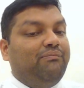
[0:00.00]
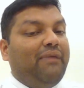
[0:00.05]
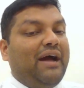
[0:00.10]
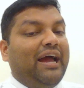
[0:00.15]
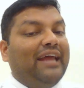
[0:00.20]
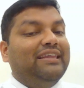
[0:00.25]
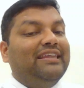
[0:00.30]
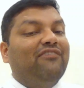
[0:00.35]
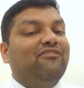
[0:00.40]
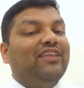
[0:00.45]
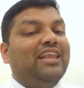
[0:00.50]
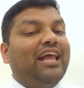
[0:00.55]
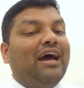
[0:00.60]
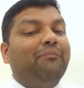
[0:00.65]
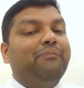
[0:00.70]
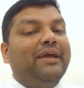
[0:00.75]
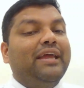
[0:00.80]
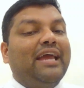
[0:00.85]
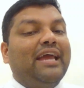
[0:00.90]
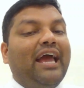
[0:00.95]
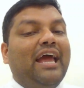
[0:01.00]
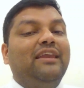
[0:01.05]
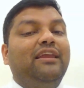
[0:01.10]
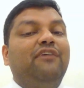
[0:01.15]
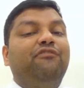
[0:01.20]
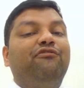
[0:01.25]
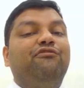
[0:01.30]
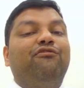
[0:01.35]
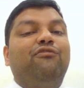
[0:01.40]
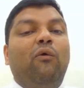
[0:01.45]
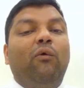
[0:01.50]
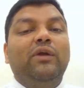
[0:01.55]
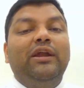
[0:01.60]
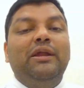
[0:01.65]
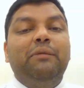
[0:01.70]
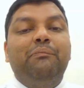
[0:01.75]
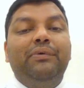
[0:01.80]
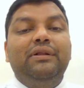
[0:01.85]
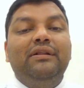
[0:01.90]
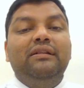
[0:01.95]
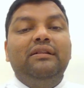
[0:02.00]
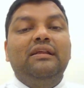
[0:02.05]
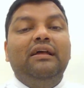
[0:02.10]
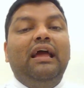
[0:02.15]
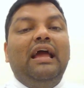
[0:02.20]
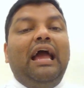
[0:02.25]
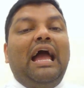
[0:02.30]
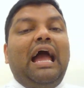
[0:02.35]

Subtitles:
by developing an affordable